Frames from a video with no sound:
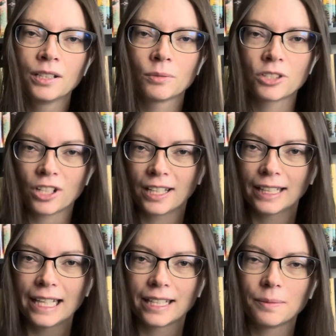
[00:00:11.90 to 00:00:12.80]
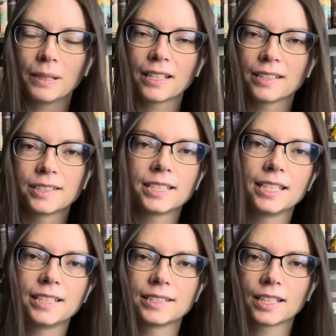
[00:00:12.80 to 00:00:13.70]
which I like because
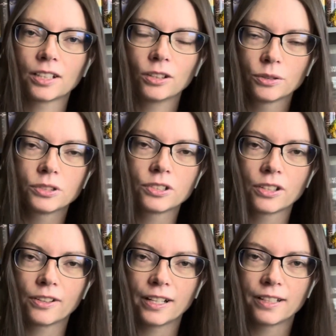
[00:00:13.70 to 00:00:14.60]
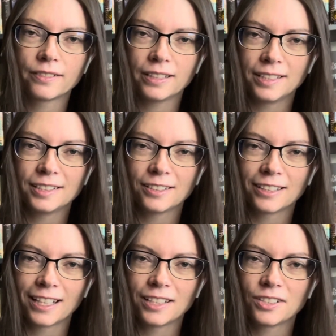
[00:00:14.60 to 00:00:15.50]
it is closer to the ground, easier to
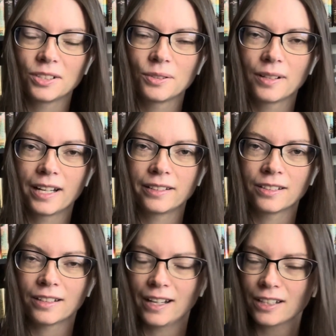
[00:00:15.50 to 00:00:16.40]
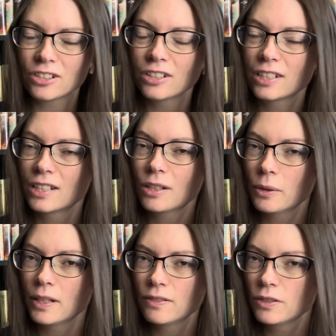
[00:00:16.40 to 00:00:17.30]
get to, and there are actually
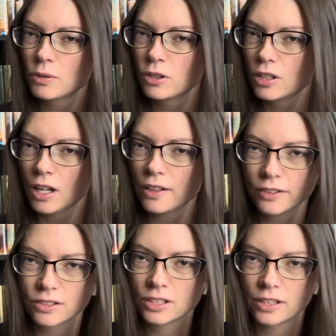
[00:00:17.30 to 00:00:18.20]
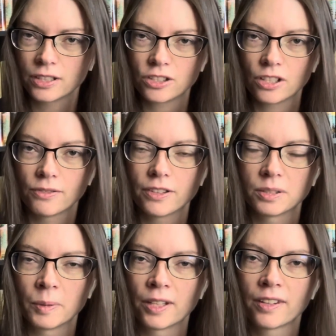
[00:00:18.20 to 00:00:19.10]
quite a few good authors on this shelf this
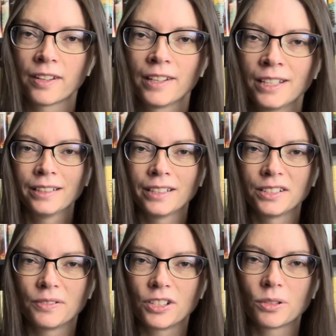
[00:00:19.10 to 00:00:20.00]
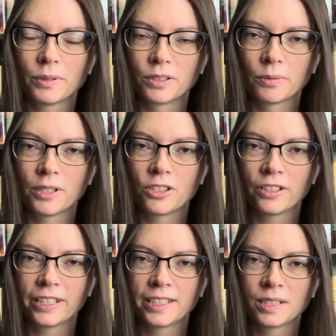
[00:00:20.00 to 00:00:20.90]
month. This feature was
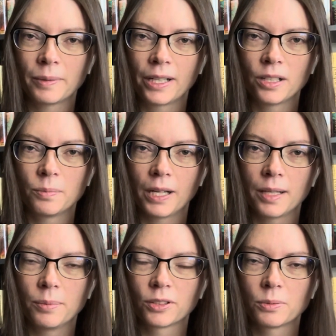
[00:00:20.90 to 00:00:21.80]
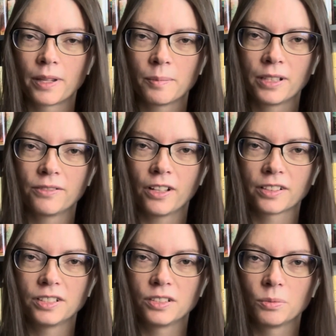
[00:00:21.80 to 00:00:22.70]
originally inspired by Books with Emily
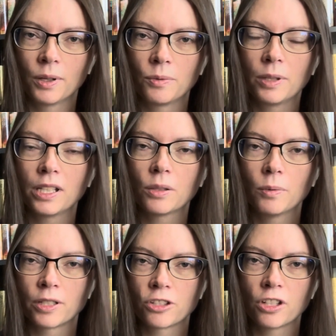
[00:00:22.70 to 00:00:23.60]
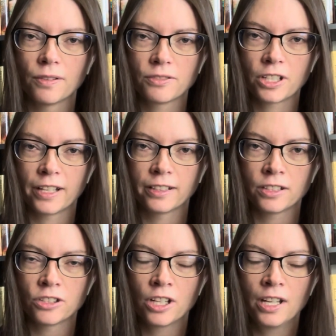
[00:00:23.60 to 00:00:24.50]
Fox's 1 Week, 1 Shelf
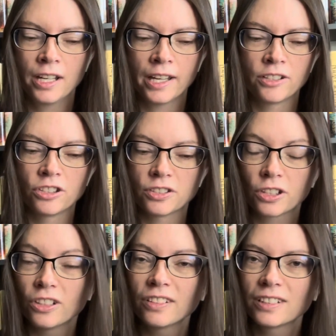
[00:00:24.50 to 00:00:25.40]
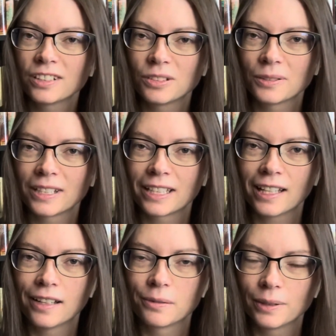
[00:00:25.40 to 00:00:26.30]
challenge, and she's currently doing
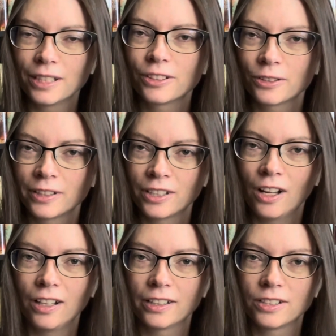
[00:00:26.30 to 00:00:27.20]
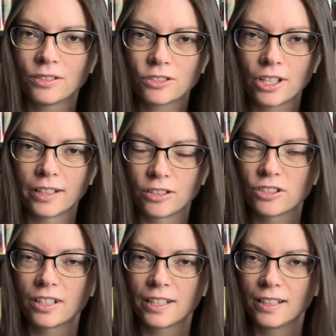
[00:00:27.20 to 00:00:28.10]
a Read It or Unhaul It challenge
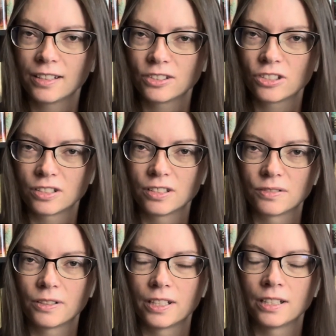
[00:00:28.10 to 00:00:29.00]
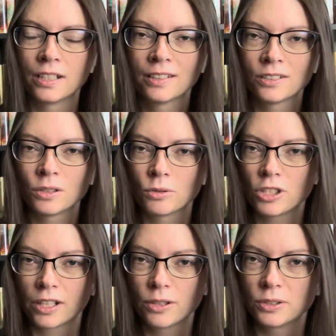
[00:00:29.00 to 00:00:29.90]
that I think is just as fun, so
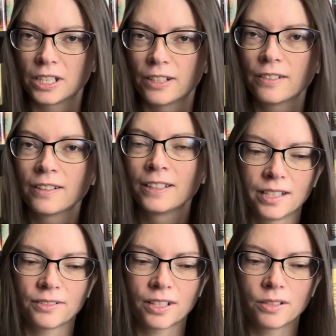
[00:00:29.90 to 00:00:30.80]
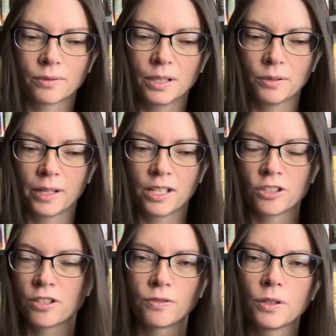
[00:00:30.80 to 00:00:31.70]
check those out. I've kind of
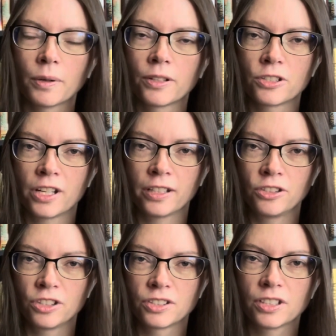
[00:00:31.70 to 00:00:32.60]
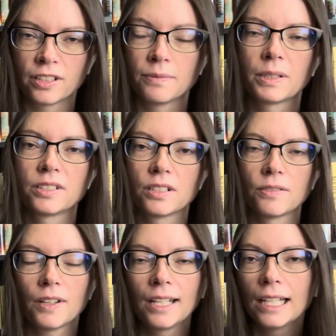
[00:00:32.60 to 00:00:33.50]
rearranged a few other challenges to leave
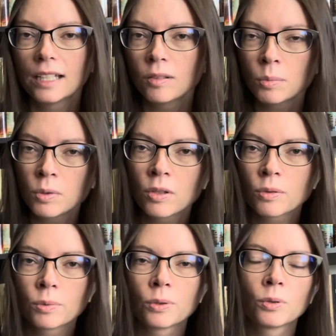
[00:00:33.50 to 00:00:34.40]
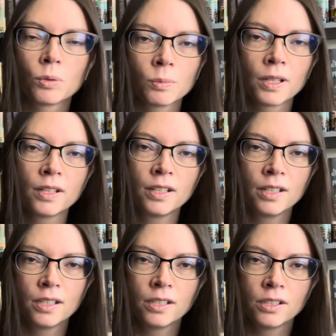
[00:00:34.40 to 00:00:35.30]
myself a little more room
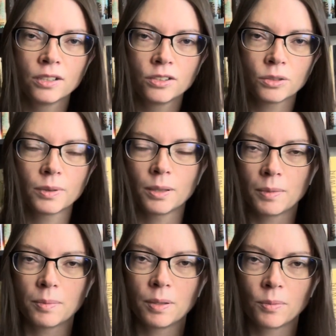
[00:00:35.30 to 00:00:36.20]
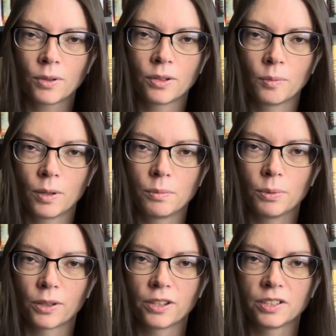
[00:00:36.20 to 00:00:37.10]
to read maybe more than one
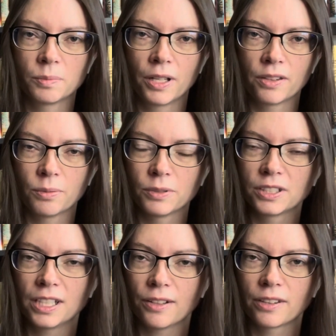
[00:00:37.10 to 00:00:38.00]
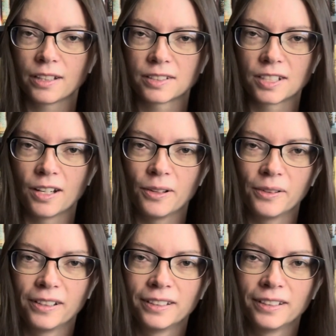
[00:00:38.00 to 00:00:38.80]
book this month. We'll see how things go.